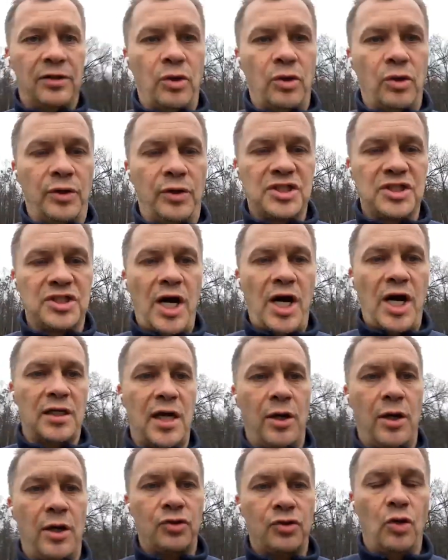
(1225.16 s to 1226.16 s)
or instructed
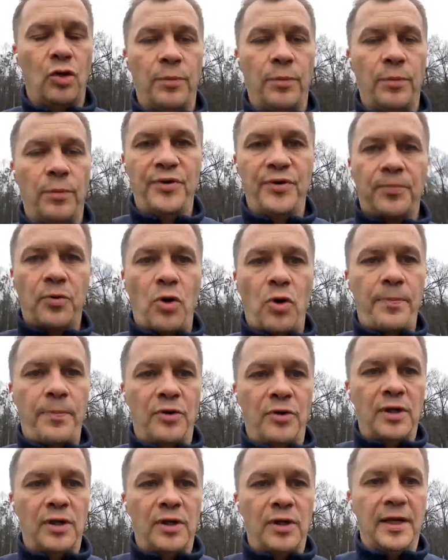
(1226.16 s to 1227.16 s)
how to operate
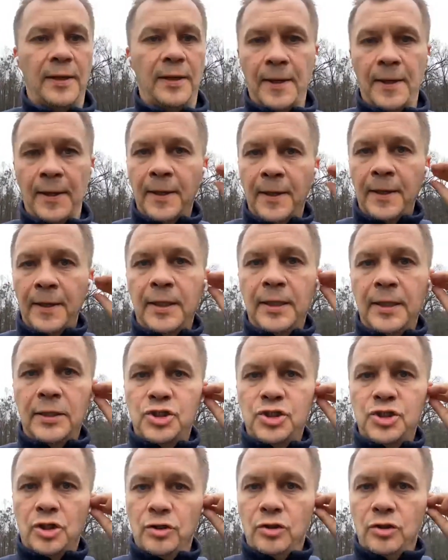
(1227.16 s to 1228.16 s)
properly
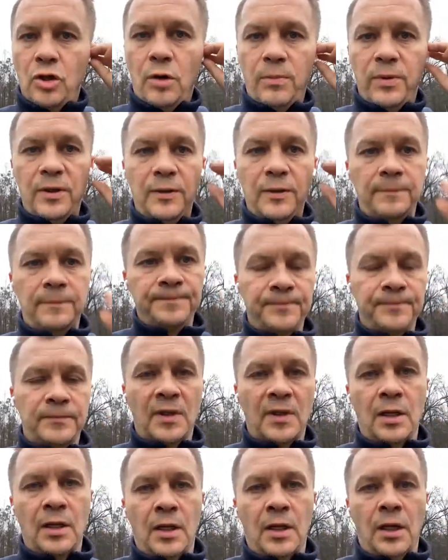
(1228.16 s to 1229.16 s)
in Chernobyl.
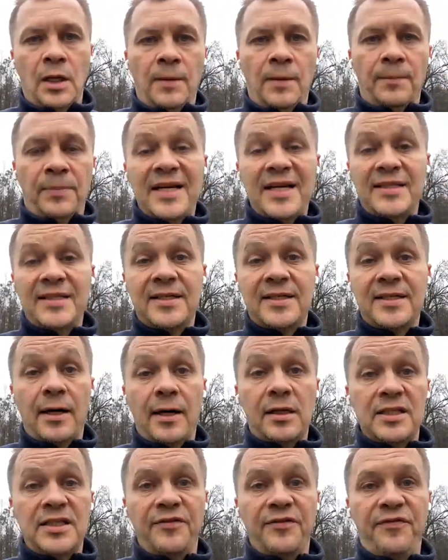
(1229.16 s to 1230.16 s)
Plus, there are
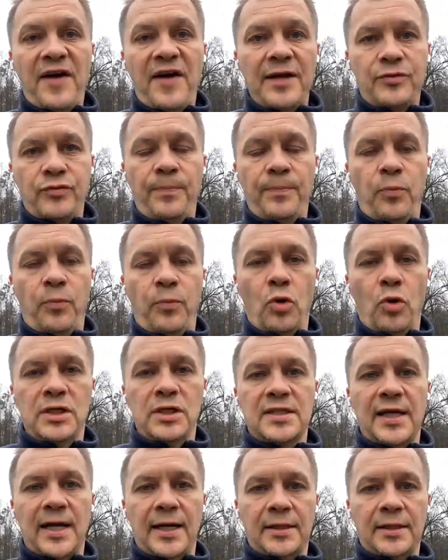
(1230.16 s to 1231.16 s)
classified
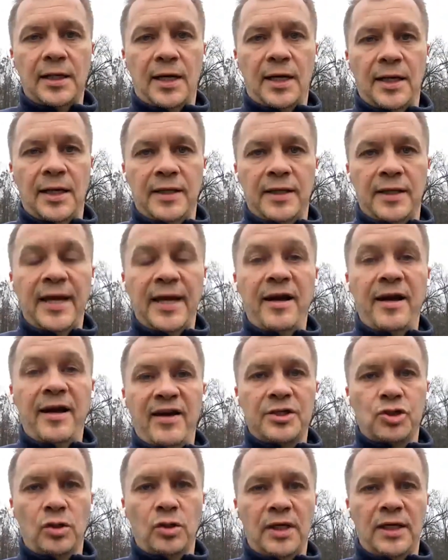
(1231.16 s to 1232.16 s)
reports that they have
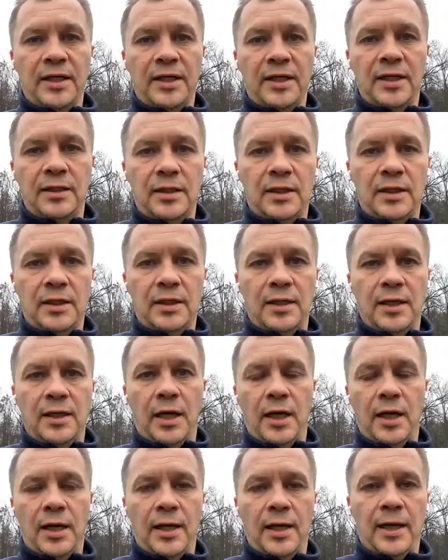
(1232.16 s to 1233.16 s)
actually,
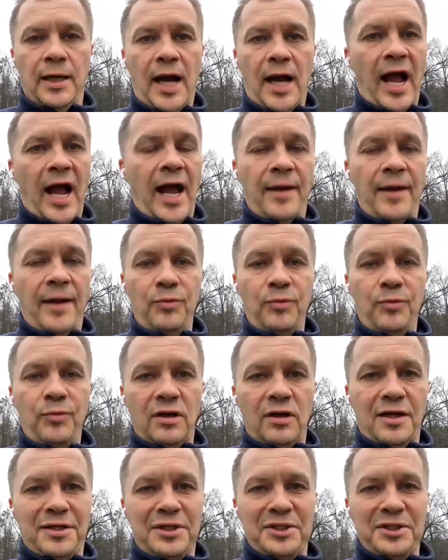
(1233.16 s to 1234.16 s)
I'm not going to